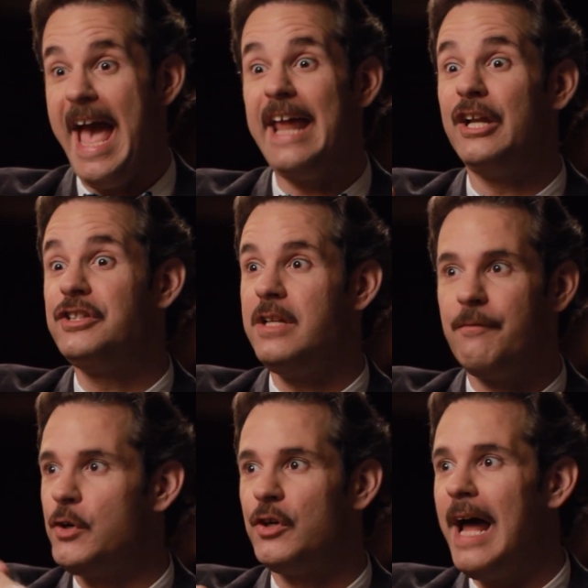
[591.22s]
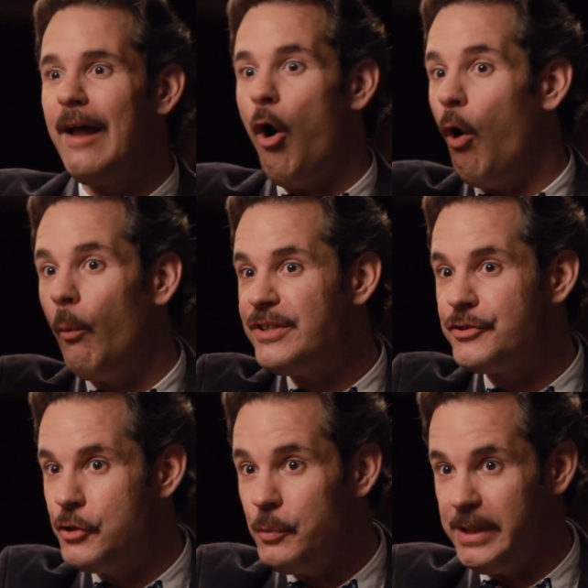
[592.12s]
And if you're not
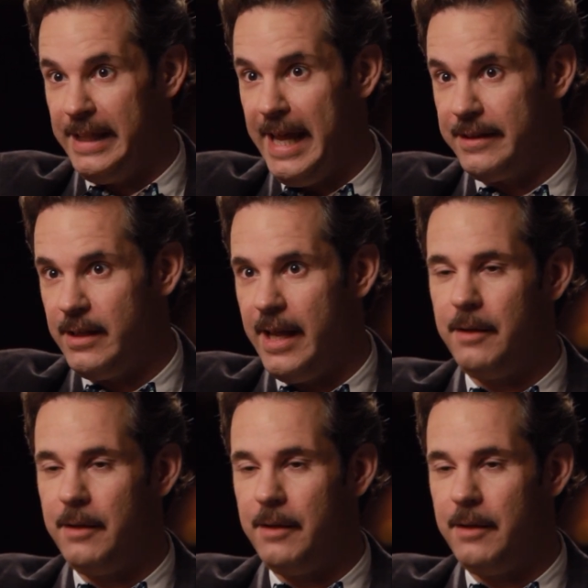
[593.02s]
always doing that,